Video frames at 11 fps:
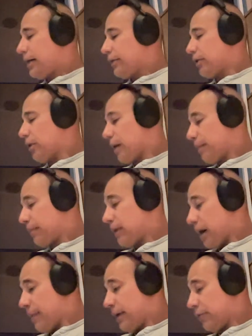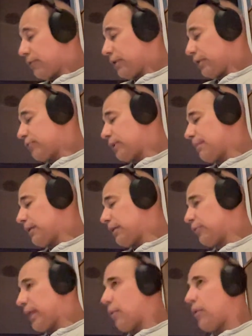So I'm in agreement, at
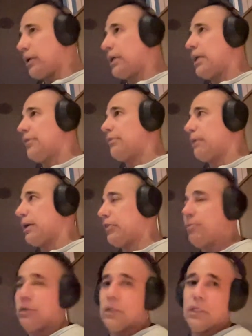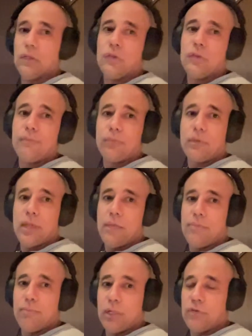least with that one case in my experience,
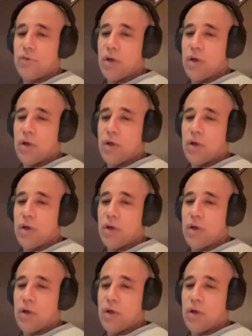that blood